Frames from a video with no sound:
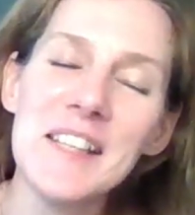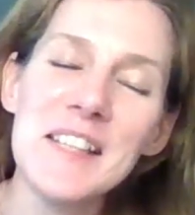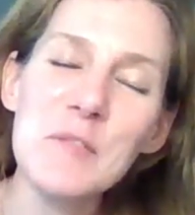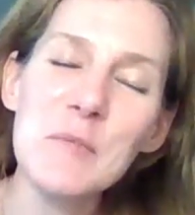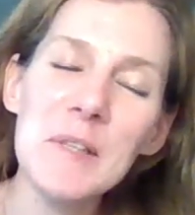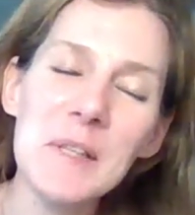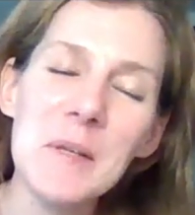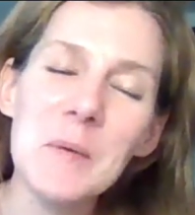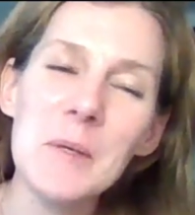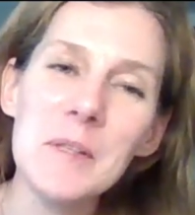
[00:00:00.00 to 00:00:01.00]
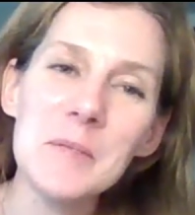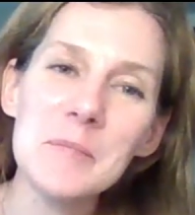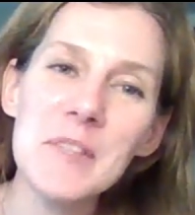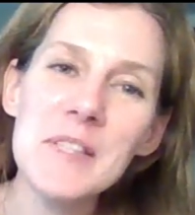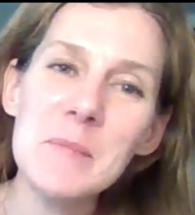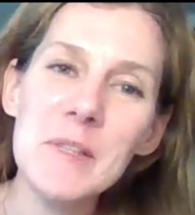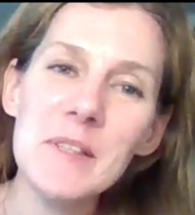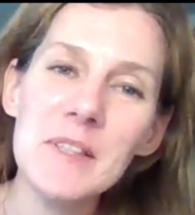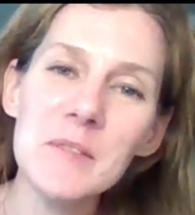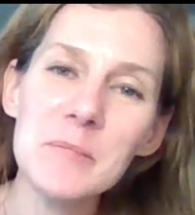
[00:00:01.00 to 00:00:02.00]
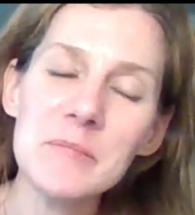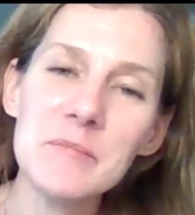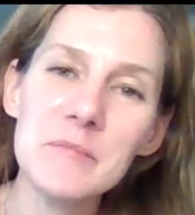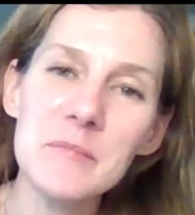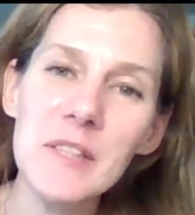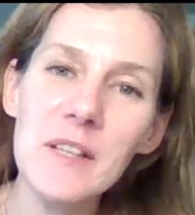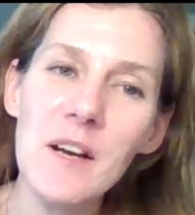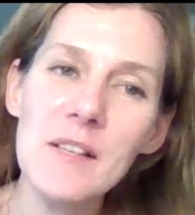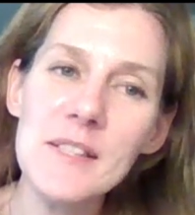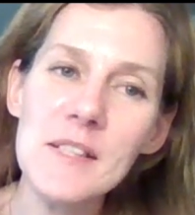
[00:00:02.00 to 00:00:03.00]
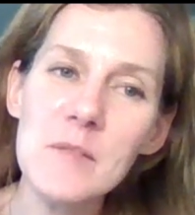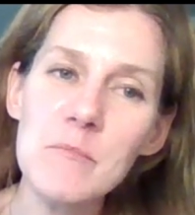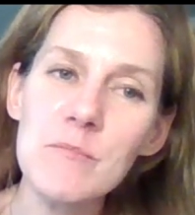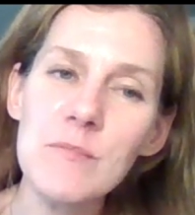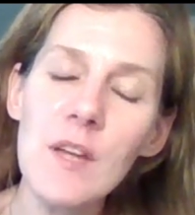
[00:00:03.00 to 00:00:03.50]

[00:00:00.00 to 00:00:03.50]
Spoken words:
It's really cool. It's really, really awesome.